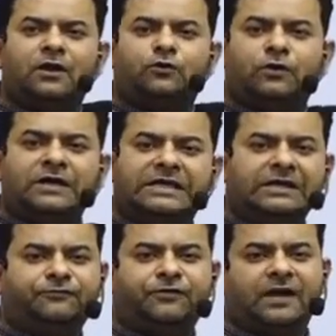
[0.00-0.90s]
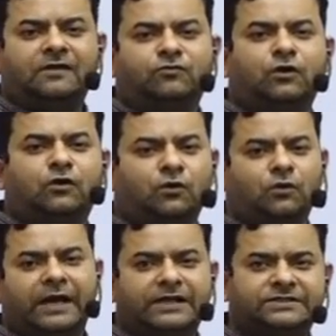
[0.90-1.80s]
25 crore
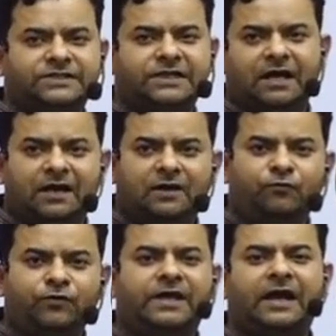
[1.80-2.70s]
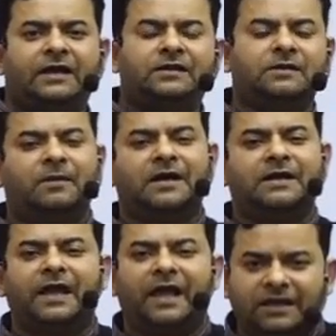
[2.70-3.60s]
SDR we can demand
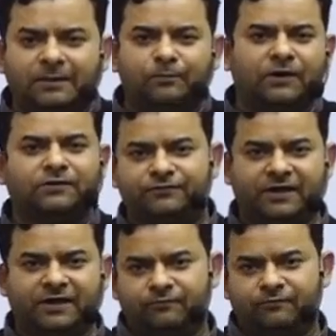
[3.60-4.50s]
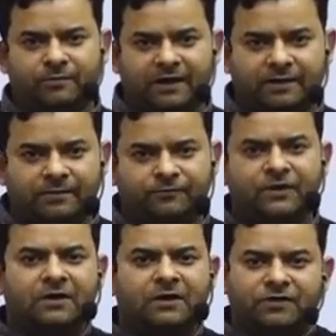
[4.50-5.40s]
any point of time from IMF
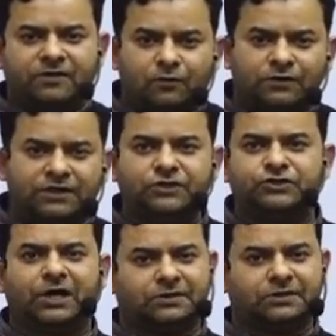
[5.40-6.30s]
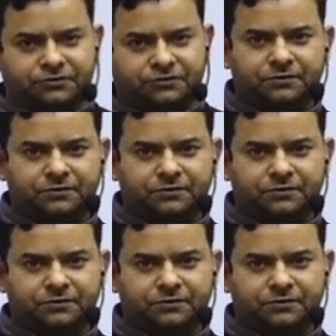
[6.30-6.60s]
without any charge.